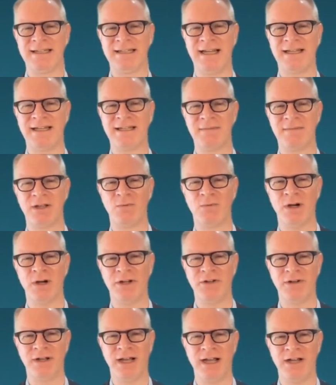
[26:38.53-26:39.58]
Is that something where
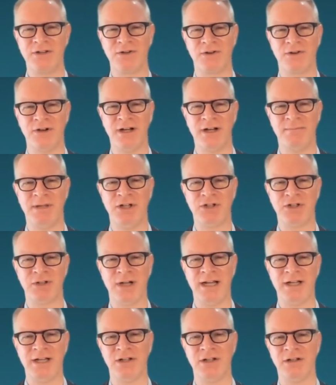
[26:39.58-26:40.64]
you guys are going to be
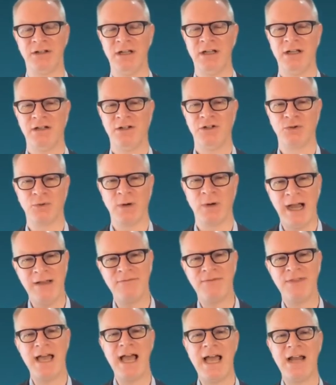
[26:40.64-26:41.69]
trying to
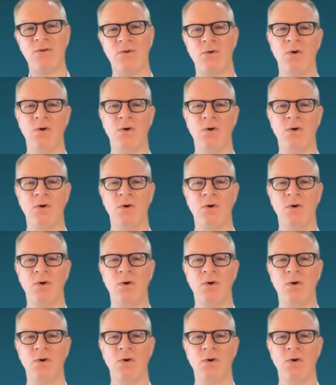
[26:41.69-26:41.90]
drive that,